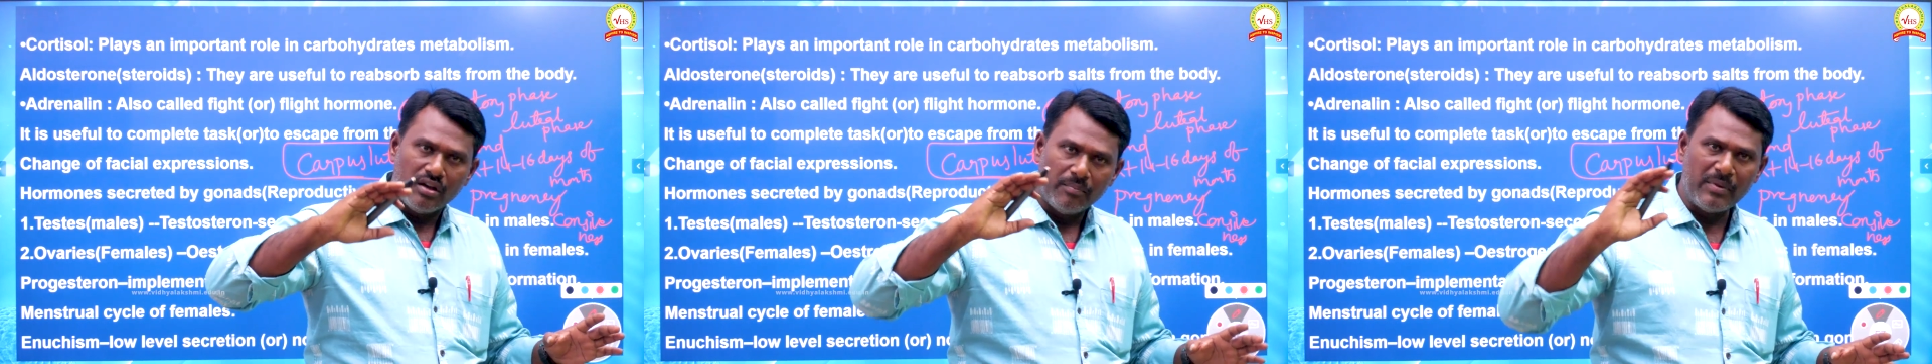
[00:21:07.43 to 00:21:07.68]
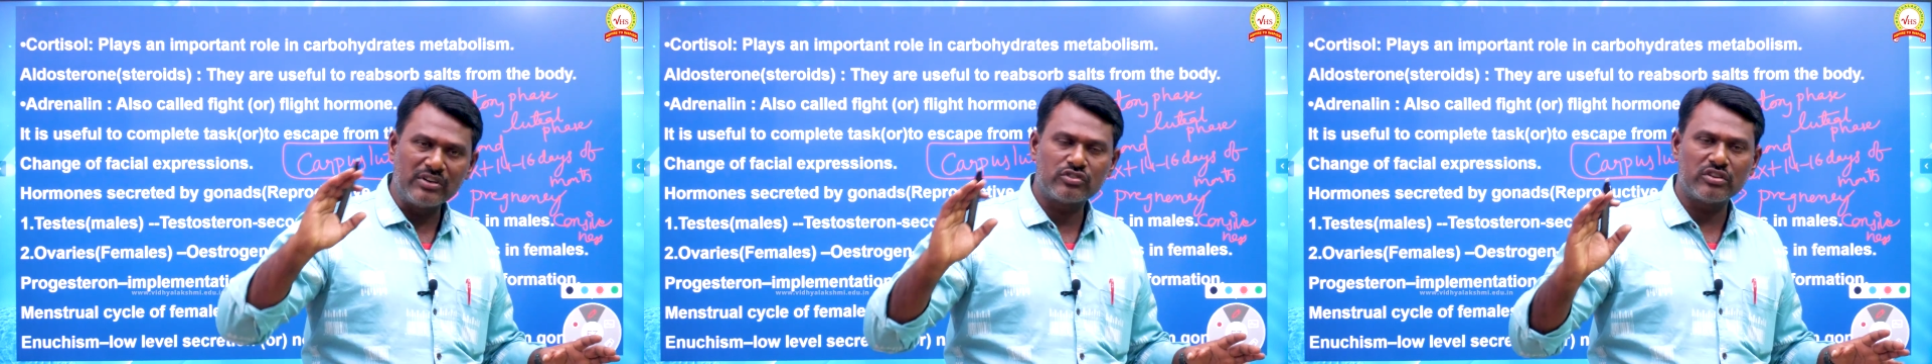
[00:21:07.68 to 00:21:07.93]

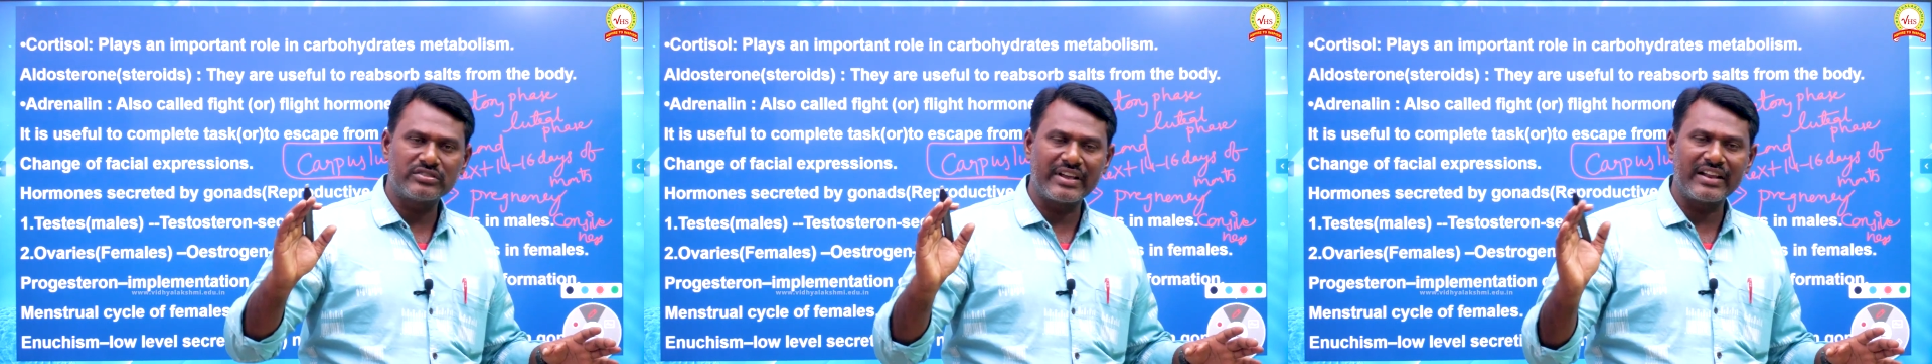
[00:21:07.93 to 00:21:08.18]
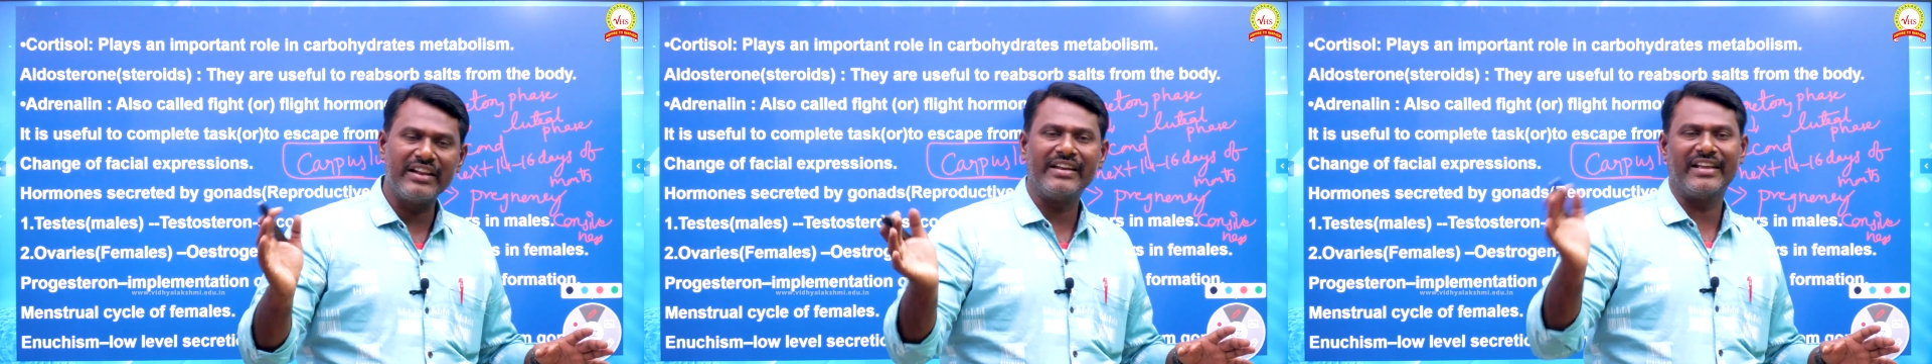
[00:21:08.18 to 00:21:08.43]
menstrual
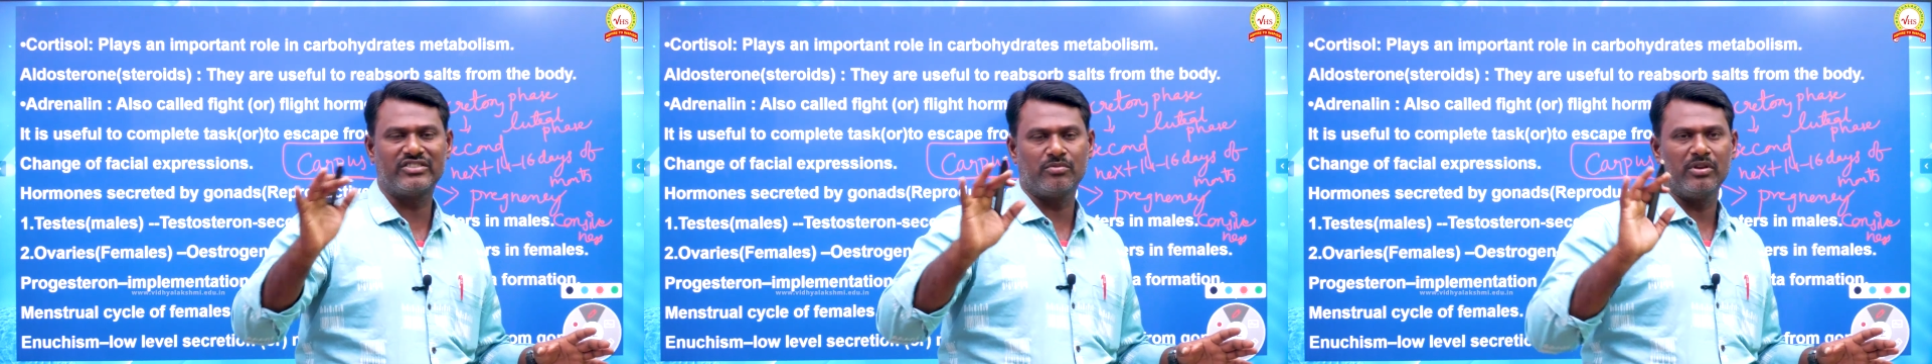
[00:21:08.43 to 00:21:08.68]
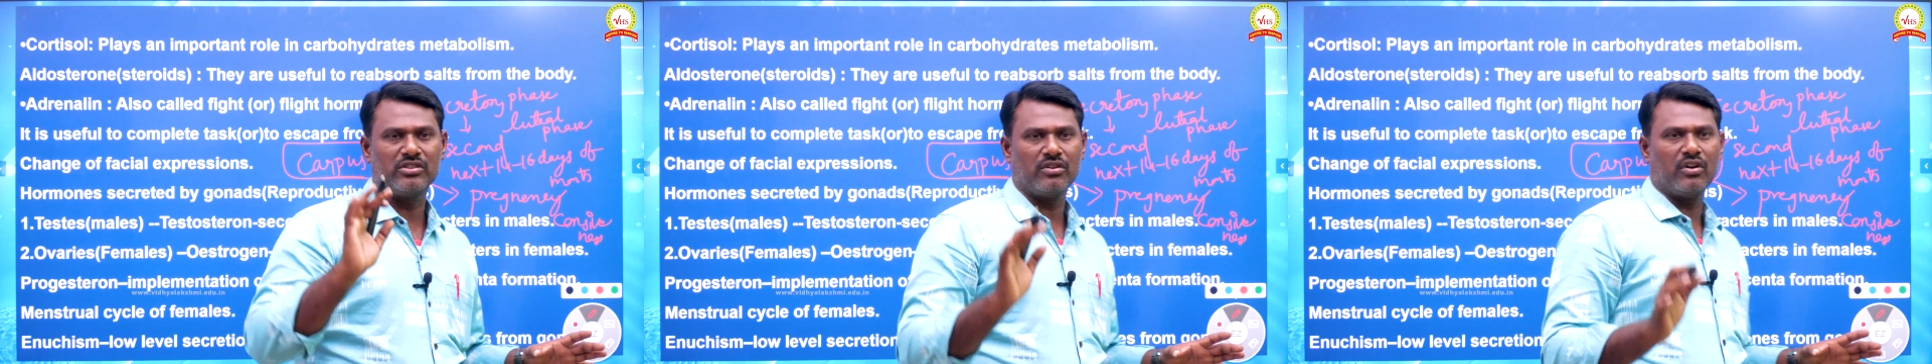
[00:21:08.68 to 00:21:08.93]
cycle in next
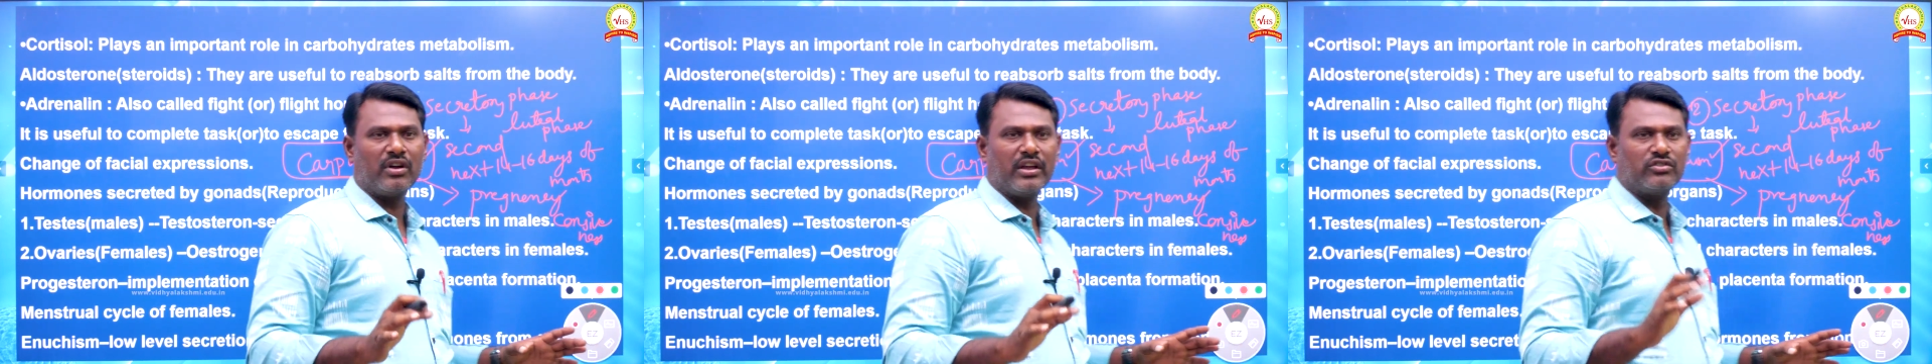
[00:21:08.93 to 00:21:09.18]
month. Okay,